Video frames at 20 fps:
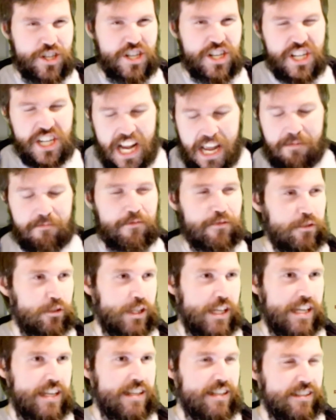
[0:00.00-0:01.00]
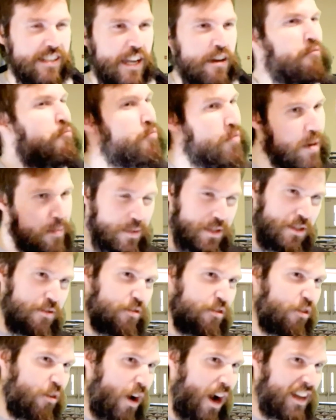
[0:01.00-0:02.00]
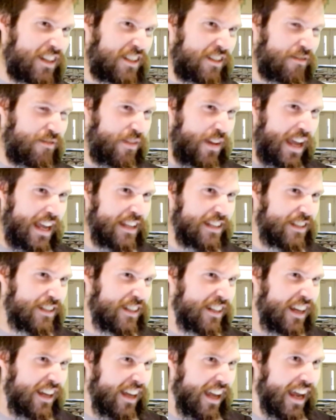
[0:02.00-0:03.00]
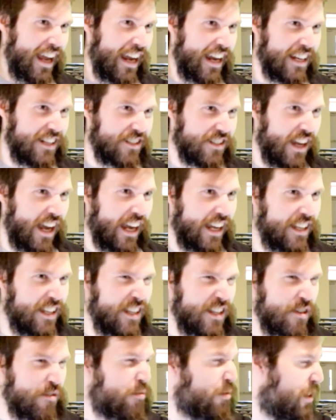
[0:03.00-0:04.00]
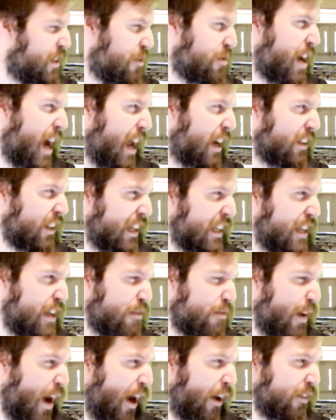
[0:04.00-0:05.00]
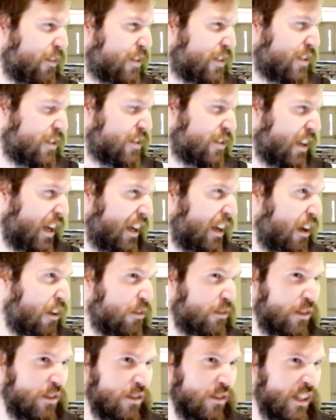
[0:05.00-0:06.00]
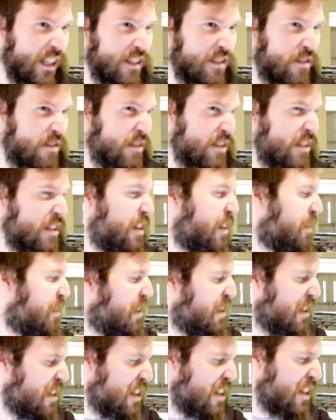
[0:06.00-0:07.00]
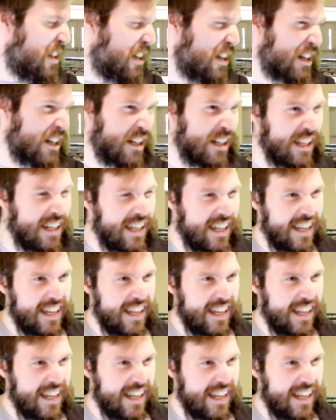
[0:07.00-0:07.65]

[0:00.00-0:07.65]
shamefully like whips you across the face and like you you kind of like give out it's like a little like you know Ugh!